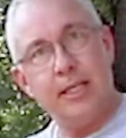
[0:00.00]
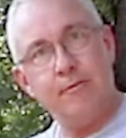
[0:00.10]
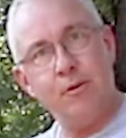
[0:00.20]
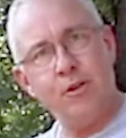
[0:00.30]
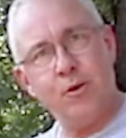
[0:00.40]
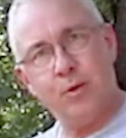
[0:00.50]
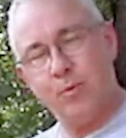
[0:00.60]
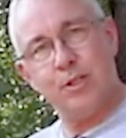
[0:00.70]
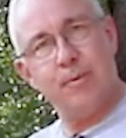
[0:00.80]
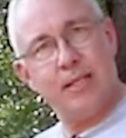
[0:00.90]
If you thought it
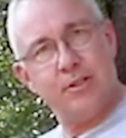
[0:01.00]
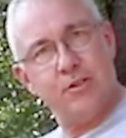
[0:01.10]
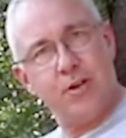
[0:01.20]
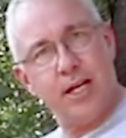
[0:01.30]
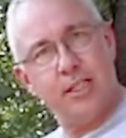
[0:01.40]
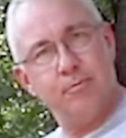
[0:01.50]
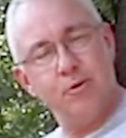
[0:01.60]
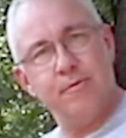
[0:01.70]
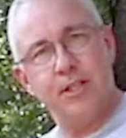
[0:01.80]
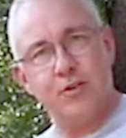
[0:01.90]
was about trying to
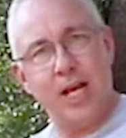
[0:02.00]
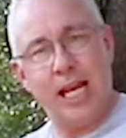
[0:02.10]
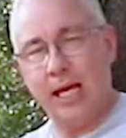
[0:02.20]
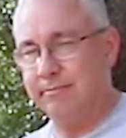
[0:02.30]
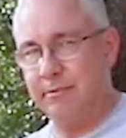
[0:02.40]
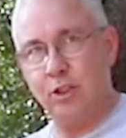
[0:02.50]
move this trailer,